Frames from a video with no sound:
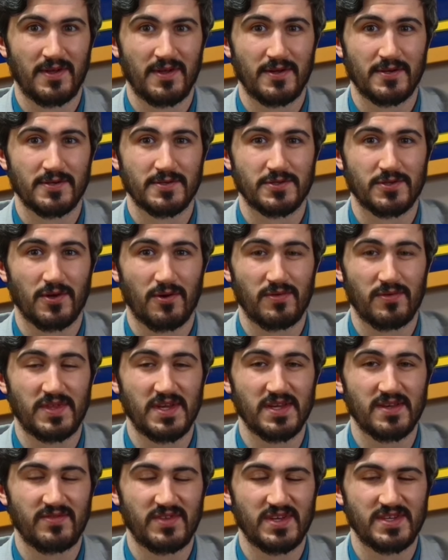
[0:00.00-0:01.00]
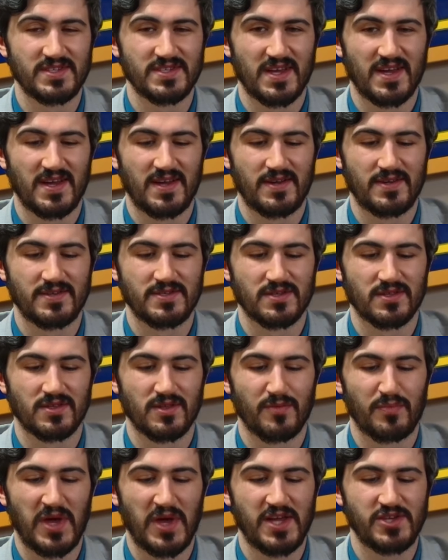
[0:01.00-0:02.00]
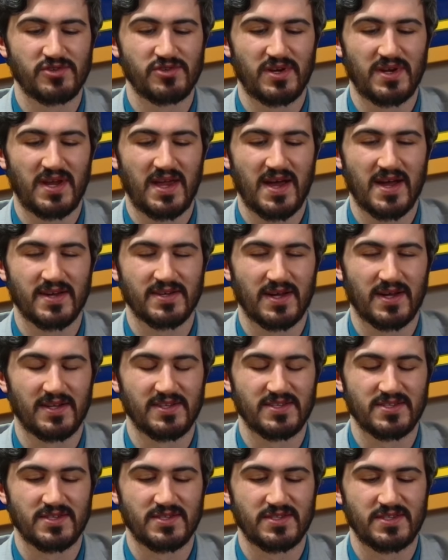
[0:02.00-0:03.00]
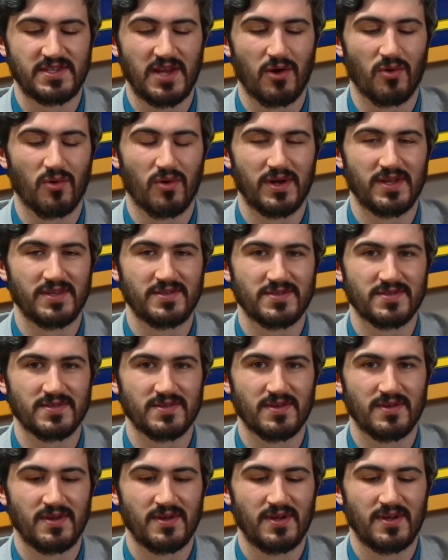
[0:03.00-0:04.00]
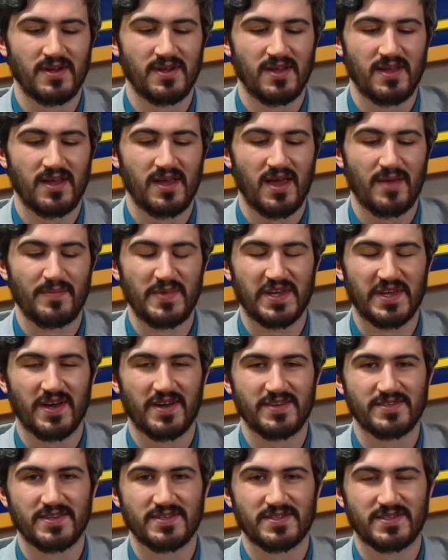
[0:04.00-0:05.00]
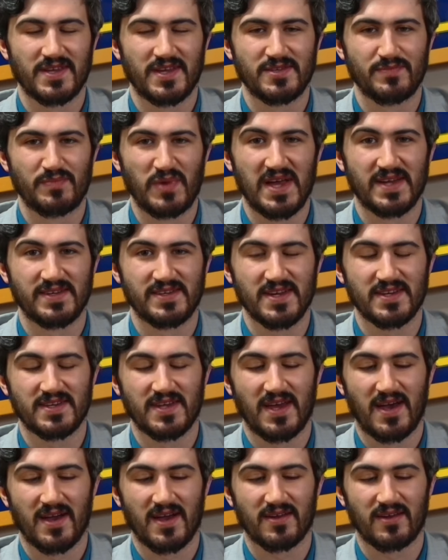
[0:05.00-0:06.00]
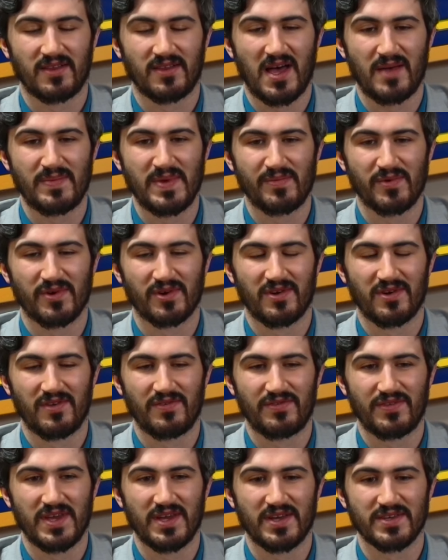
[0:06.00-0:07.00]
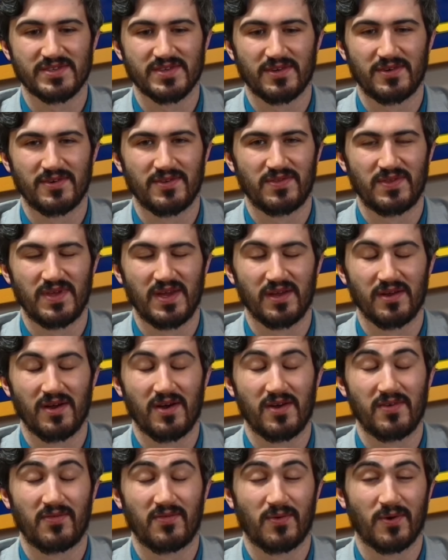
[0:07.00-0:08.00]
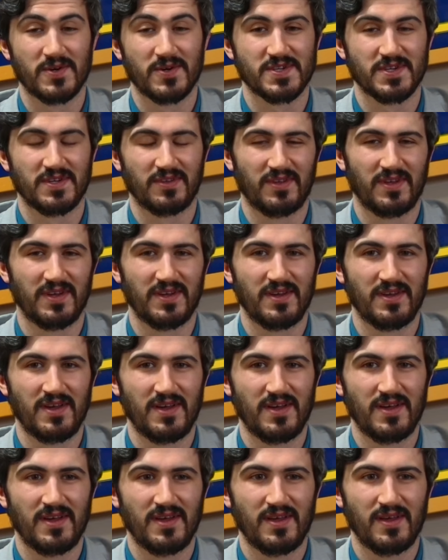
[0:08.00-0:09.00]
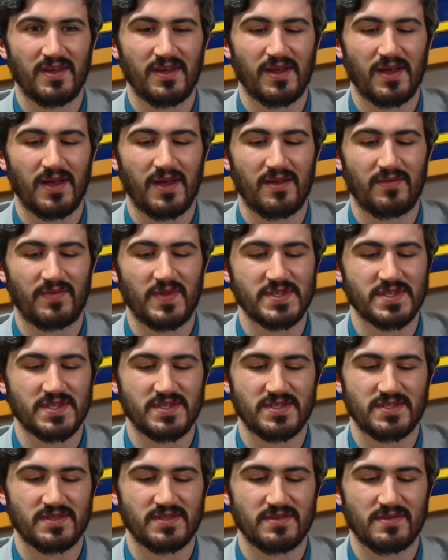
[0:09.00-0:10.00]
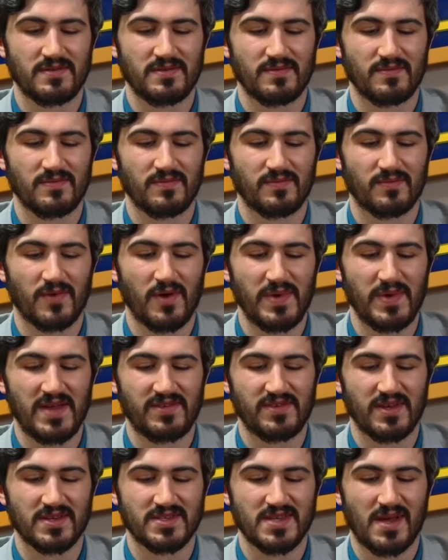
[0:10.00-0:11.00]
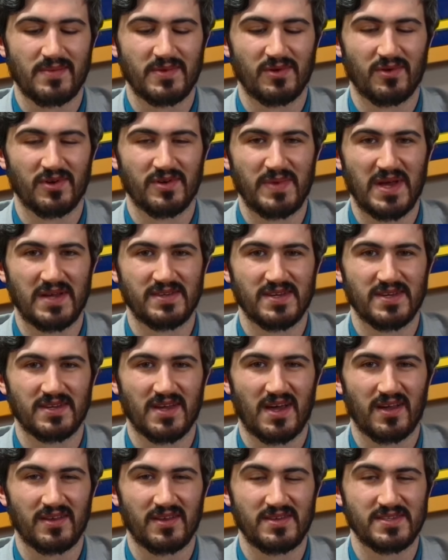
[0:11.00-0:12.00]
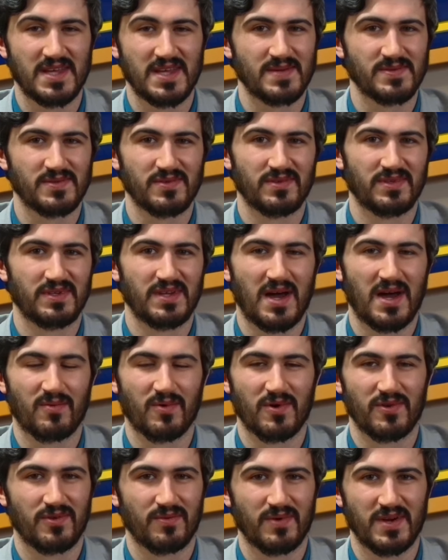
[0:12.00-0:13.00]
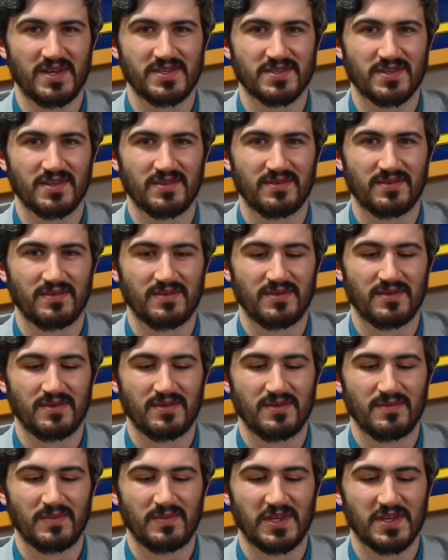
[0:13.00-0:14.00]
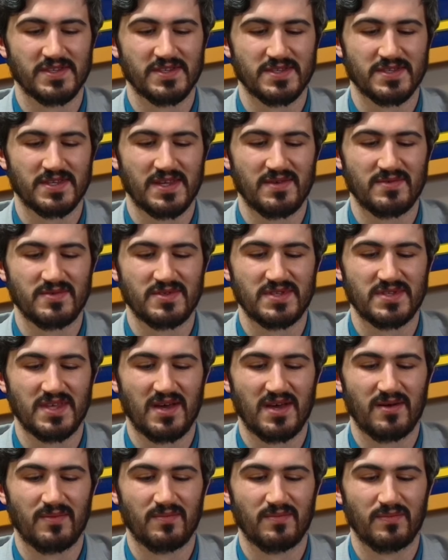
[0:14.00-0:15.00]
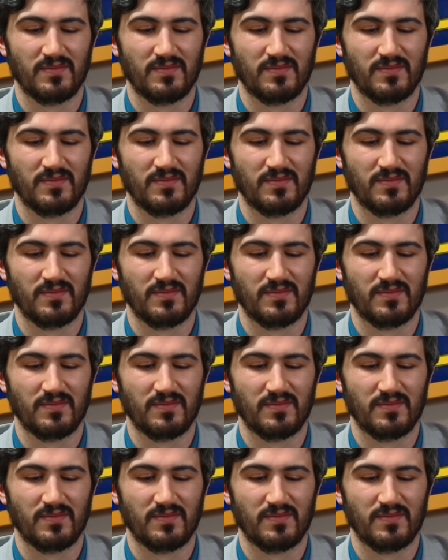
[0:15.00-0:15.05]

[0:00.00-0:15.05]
So think of this as the Patriot Act on steroids. And because it says ban TikTok, a lot of people are going to think it's a good thing, unfortunately. And if this is what we have to accept in order to ban TikTok, it is absolutely not worth the risk, because this gives them,